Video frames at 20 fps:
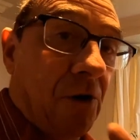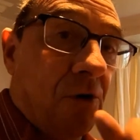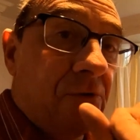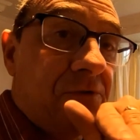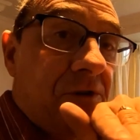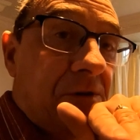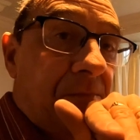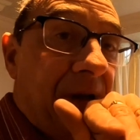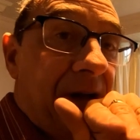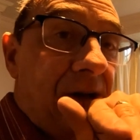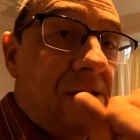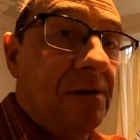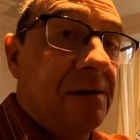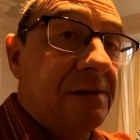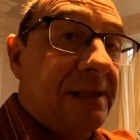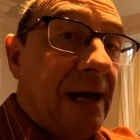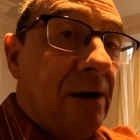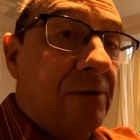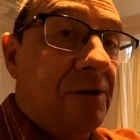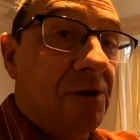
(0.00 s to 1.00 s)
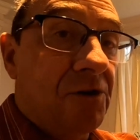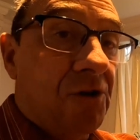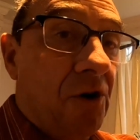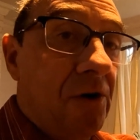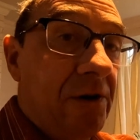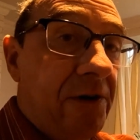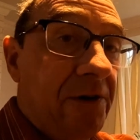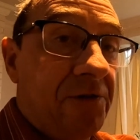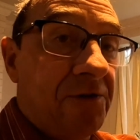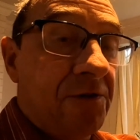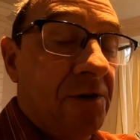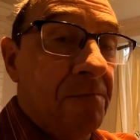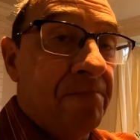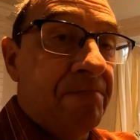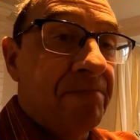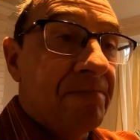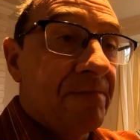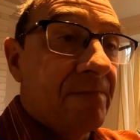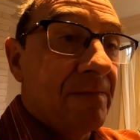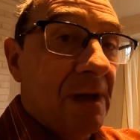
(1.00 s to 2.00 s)
your one hundred mil down your joist.
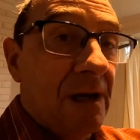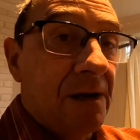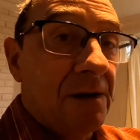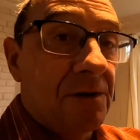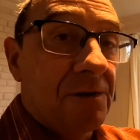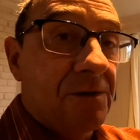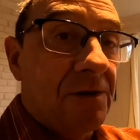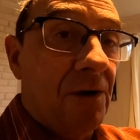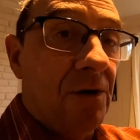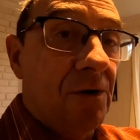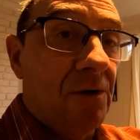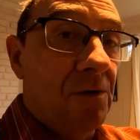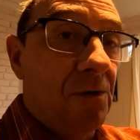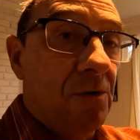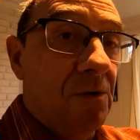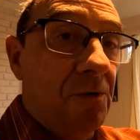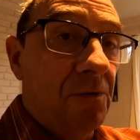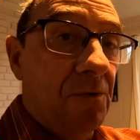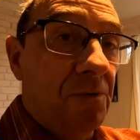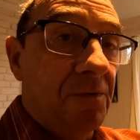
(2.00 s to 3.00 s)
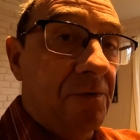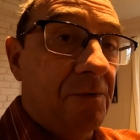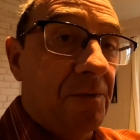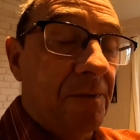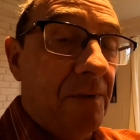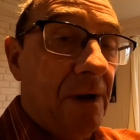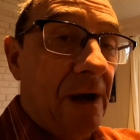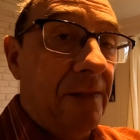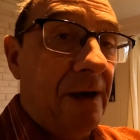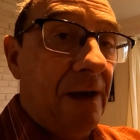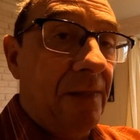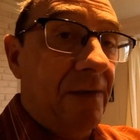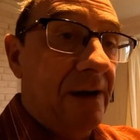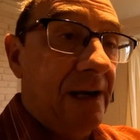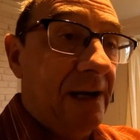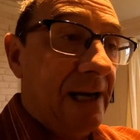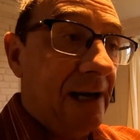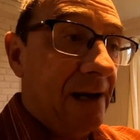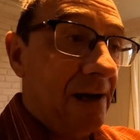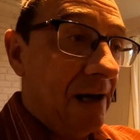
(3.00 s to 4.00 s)
So, and then
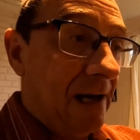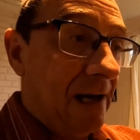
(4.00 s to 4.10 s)
the